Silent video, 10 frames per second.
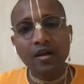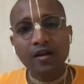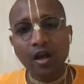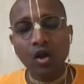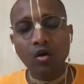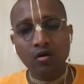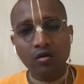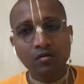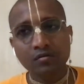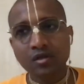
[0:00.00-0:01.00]
a lot,
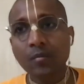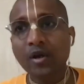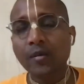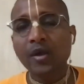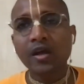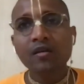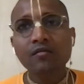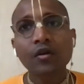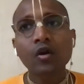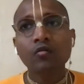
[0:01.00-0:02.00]
somebody making
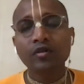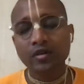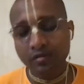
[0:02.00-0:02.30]
fun of her